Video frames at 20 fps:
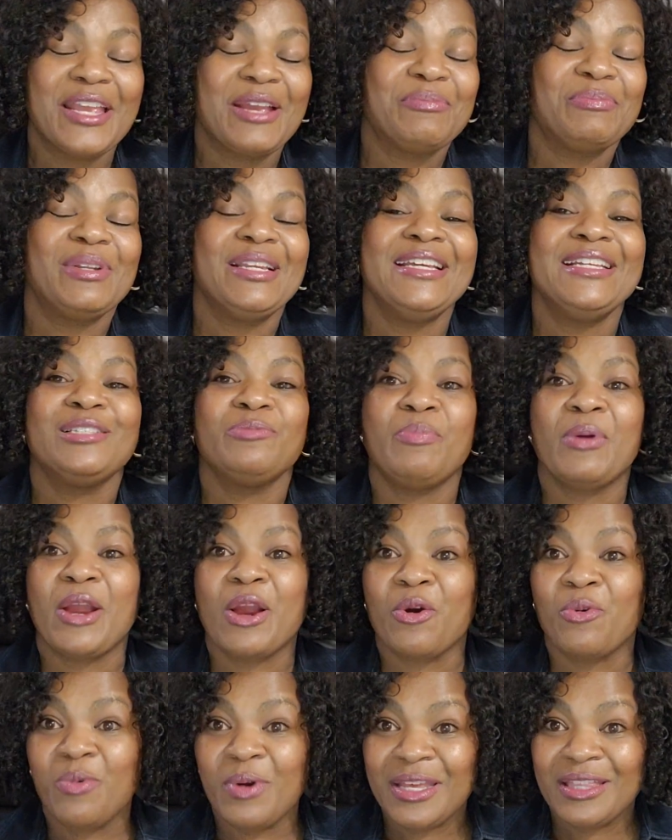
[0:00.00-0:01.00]
Please bear
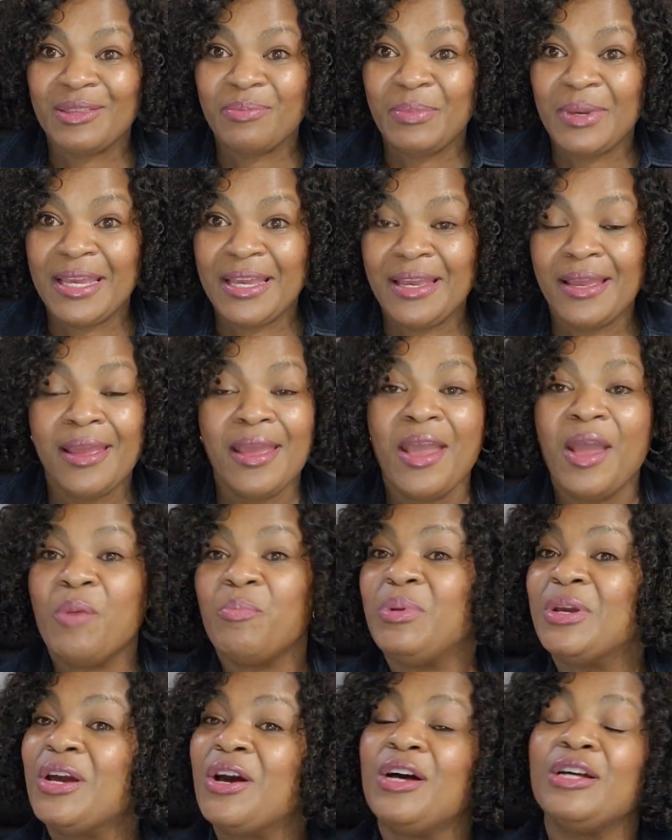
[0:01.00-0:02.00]
with me
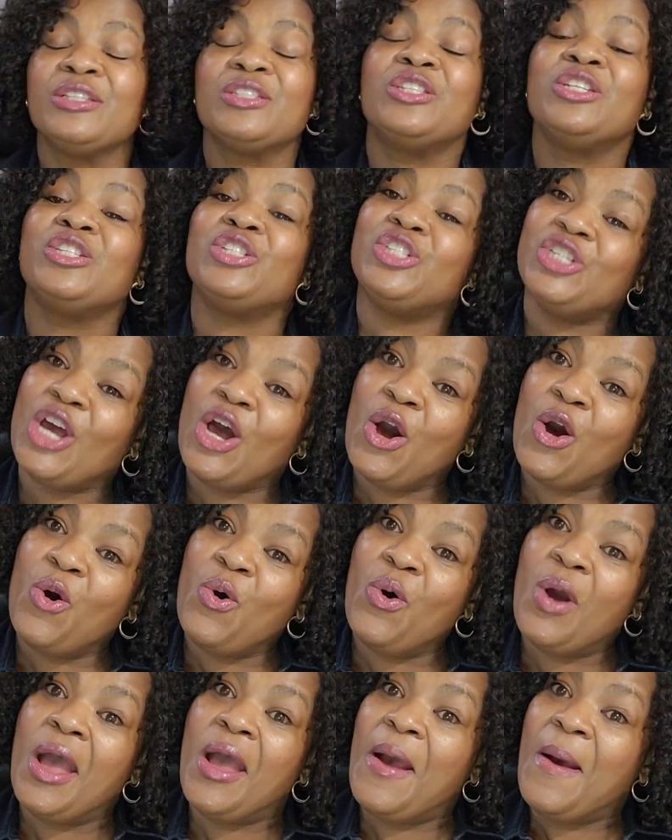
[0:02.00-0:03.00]
because the
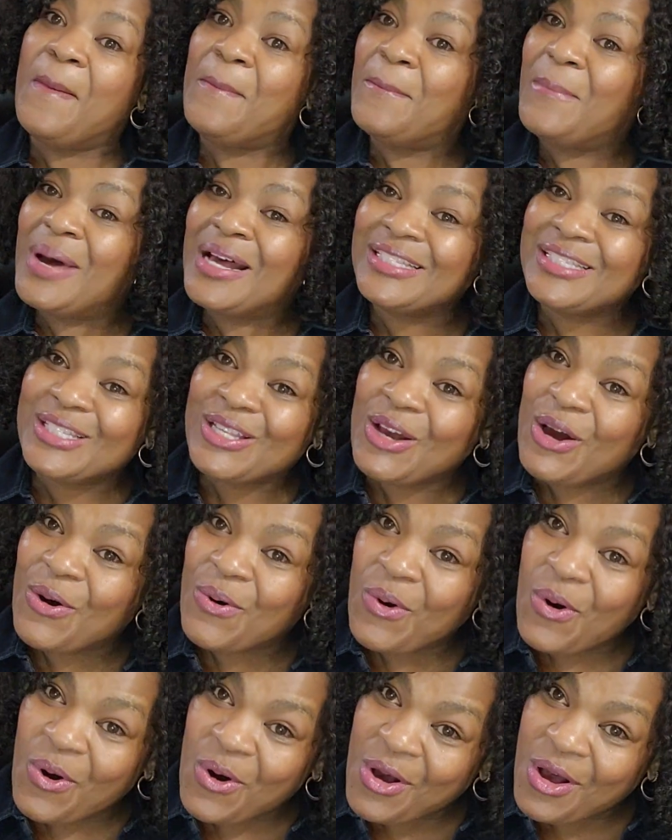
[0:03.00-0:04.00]
show must
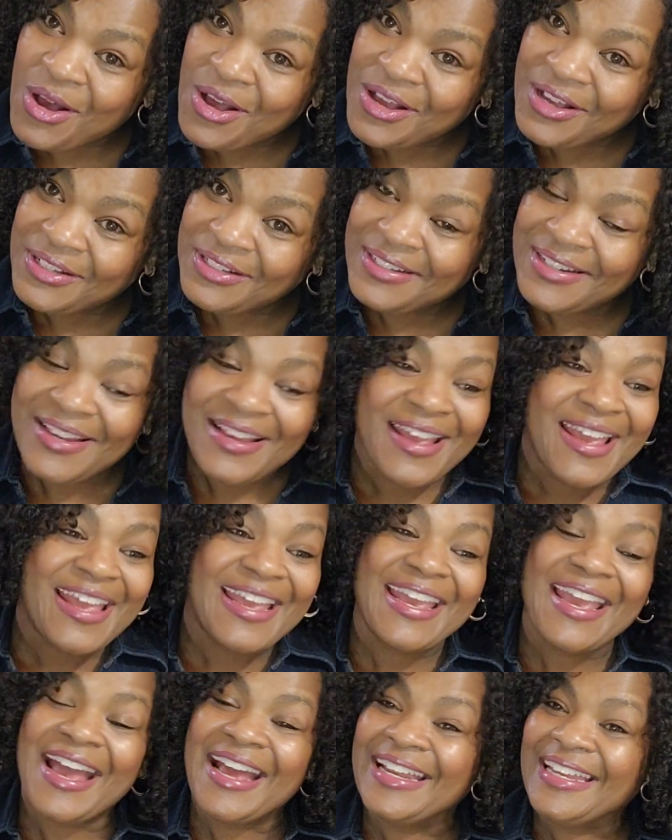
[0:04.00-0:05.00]
go on.
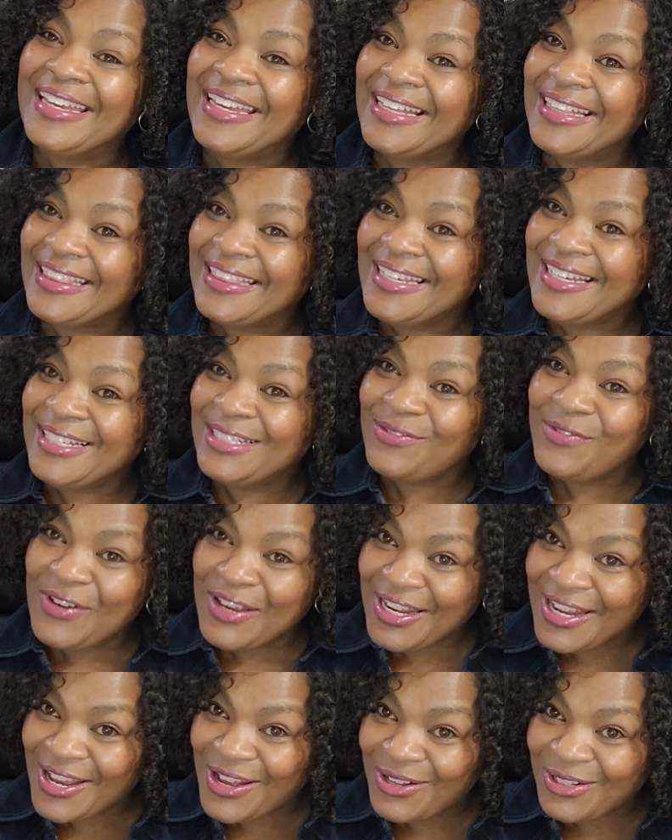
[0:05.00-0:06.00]
Gotta get these
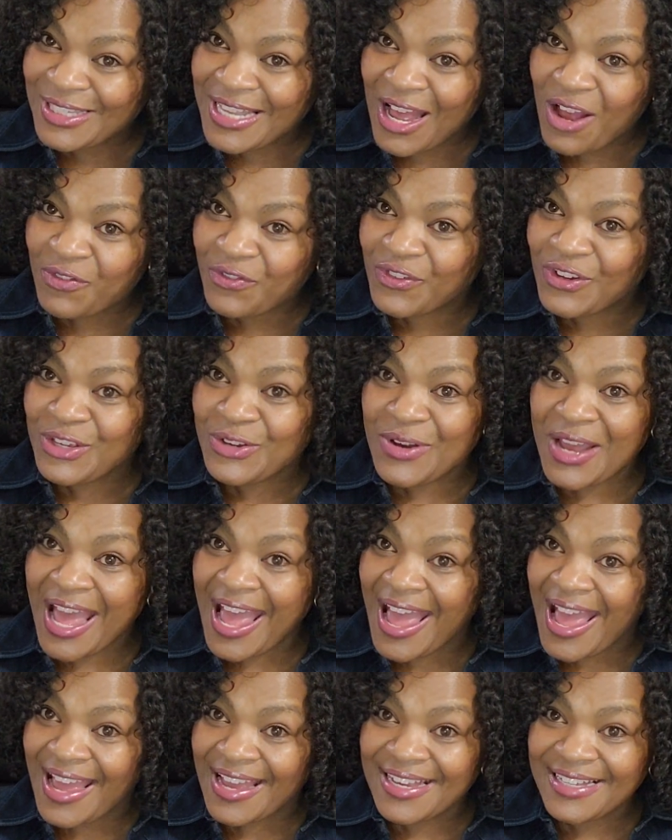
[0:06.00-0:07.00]
videos out for you
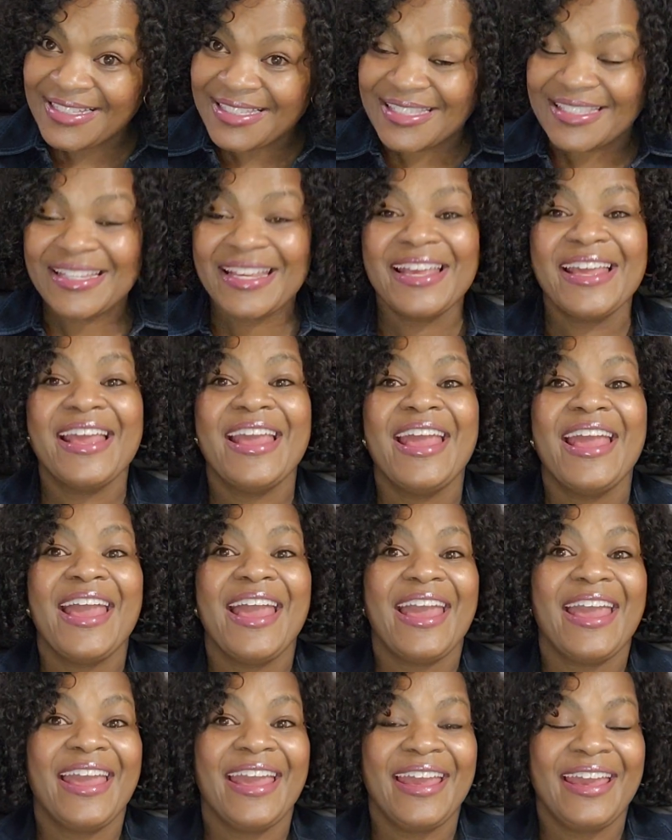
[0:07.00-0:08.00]
guys.
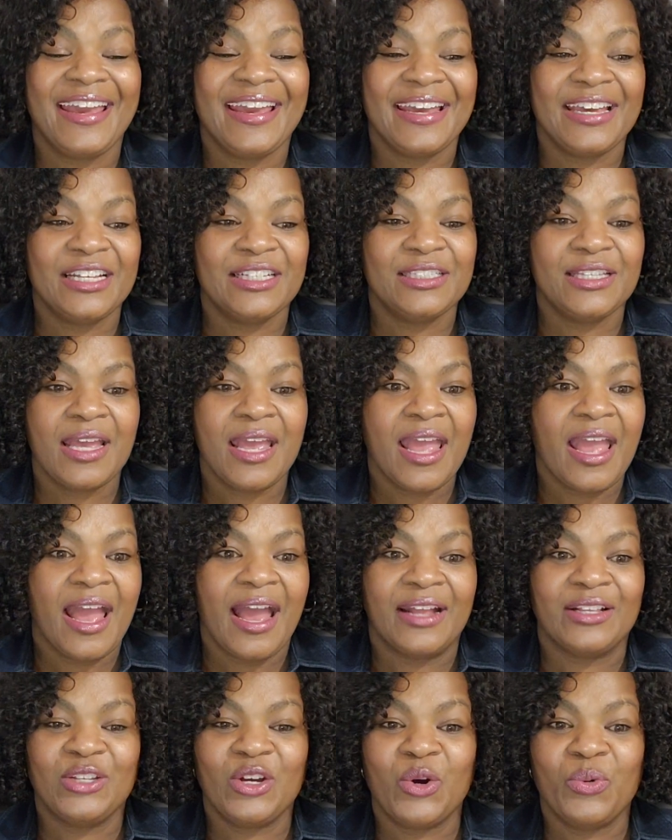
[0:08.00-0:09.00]
And
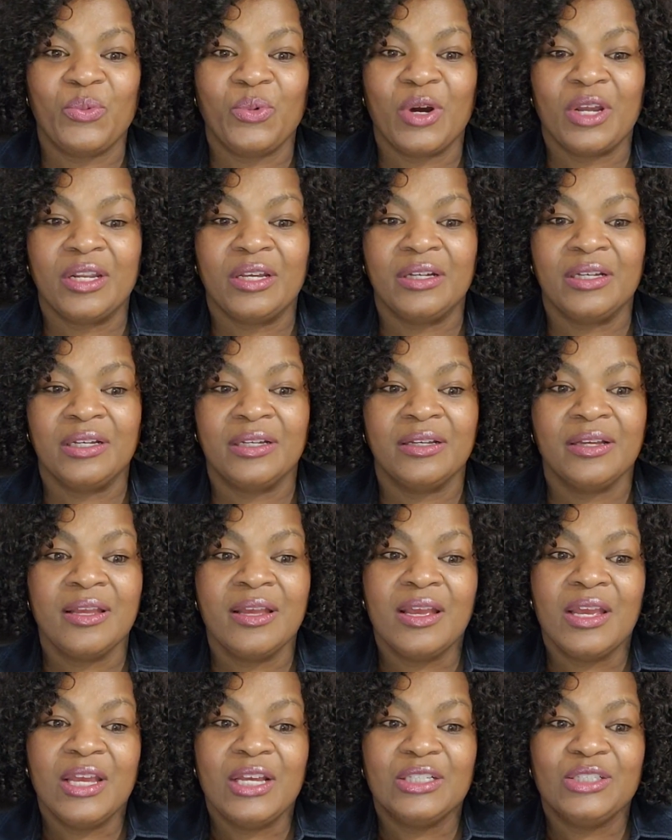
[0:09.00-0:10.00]
I don't wanna
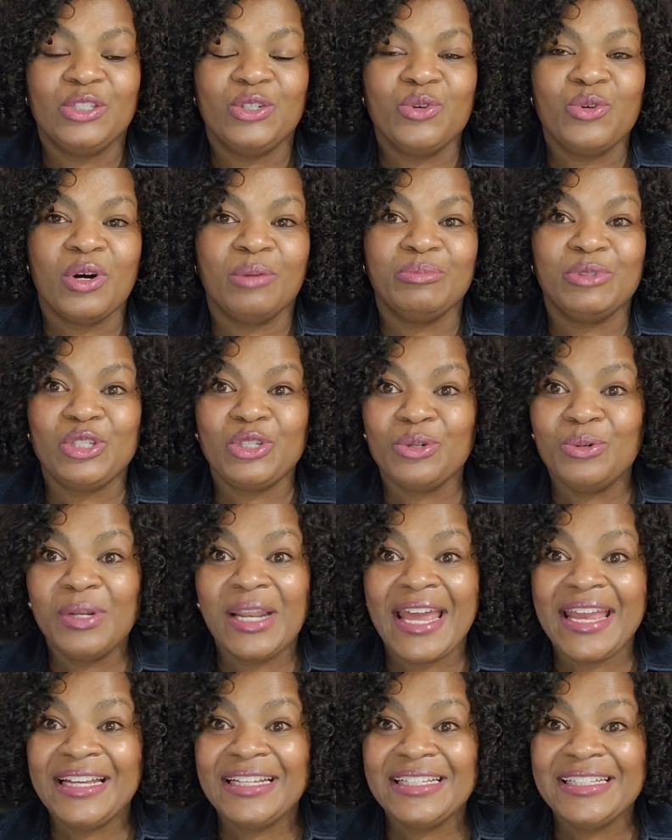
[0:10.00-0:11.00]
do them too
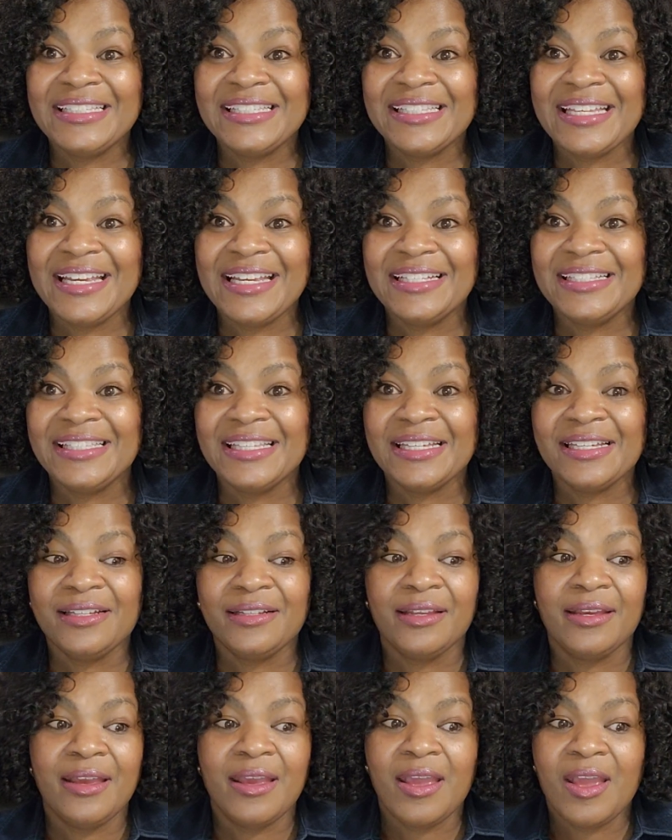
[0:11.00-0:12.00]
late in the season
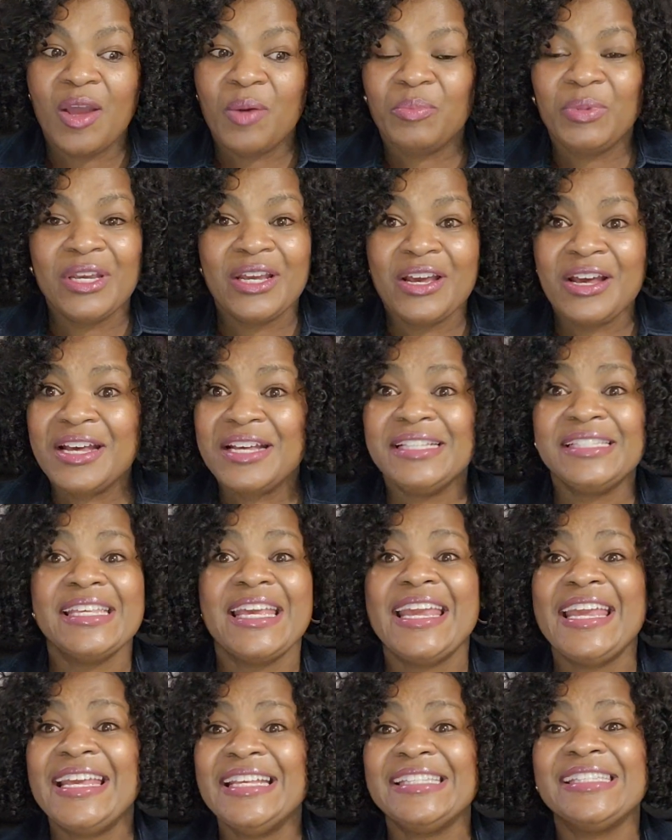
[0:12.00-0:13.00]
because
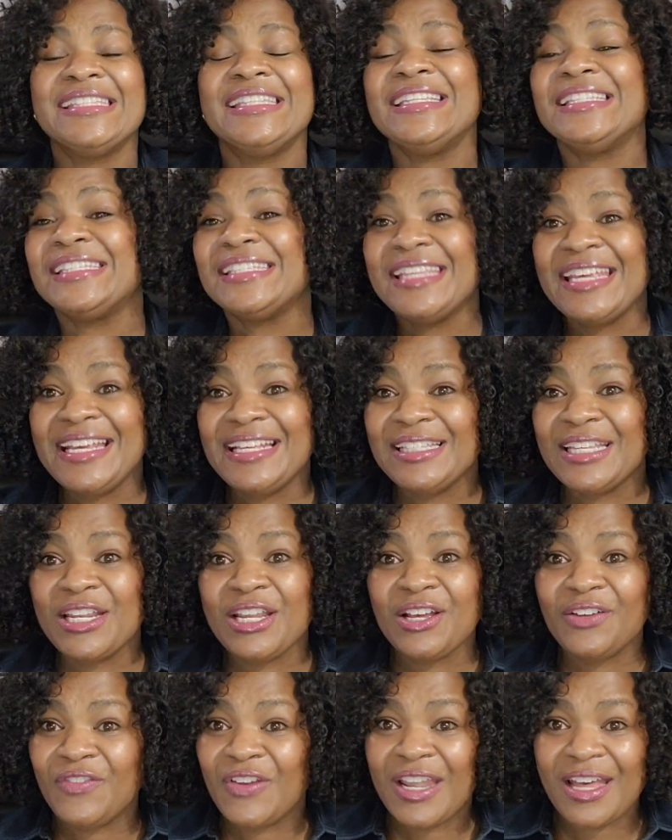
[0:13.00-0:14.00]
it's the season
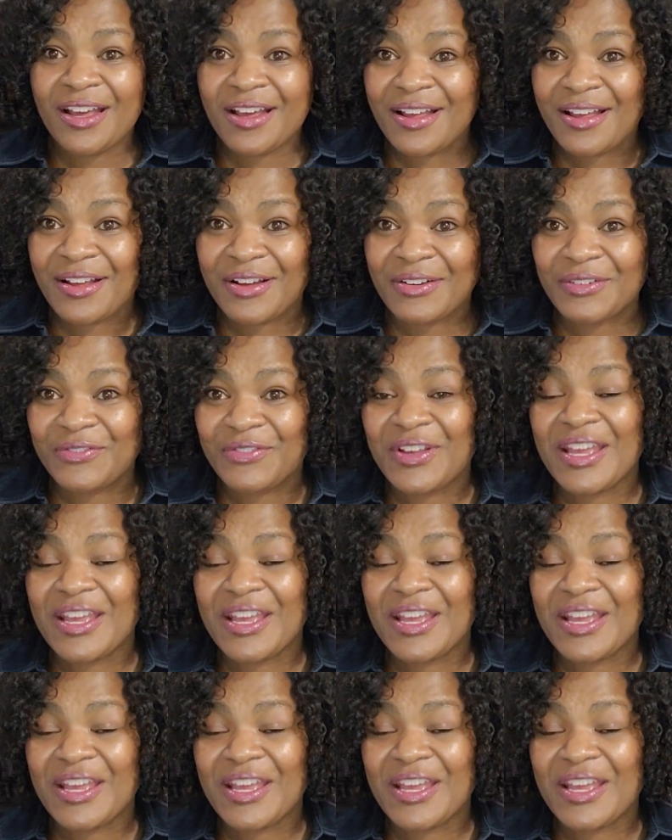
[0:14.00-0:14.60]
of love.